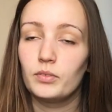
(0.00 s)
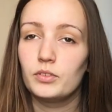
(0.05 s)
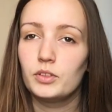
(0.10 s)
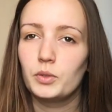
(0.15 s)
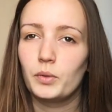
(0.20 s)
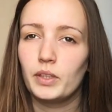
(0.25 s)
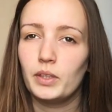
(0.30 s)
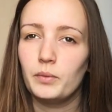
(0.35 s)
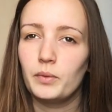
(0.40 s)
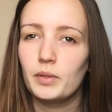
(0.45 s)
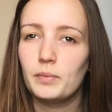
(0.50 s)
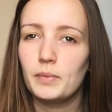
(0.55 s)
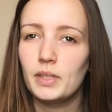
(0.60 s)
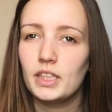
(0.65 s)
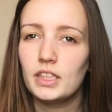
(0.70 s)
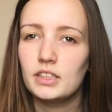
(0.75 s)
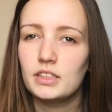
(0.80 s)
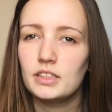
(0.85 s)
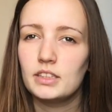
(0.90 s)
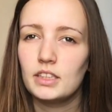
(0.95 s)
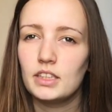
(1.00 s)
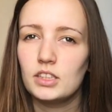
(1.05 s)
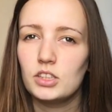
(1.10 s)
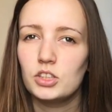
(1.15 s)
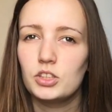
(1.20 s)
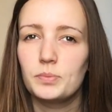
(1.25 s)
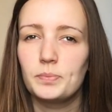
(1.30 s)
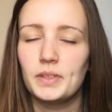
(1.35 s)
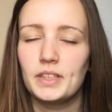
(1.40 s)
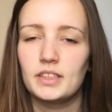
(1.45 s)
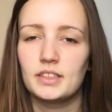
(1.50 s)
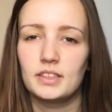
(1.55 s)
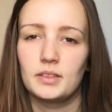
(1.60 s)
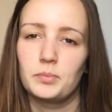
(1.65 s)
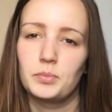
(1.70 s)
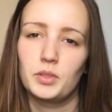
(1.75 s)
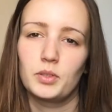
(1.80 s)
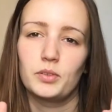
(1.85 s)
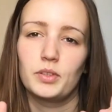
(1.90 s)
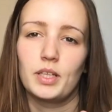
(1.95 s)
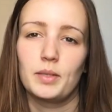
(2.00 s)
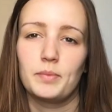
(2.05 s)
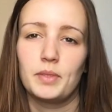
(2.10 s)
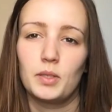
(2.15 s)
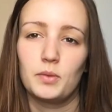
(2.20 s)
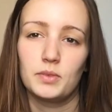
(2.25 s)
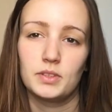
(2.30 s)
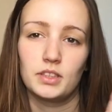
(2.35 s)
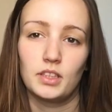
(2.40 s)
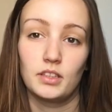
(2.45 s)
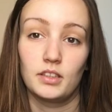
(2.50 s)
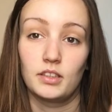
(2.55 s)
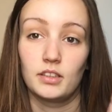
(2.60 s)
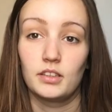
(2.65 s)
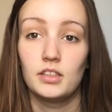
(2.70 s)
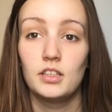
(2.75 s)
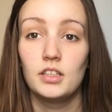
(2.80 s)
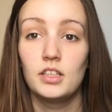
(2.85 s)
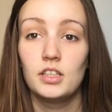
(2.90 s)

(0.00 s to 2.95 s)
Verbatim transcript: 21 minutes-ish because the program that was on the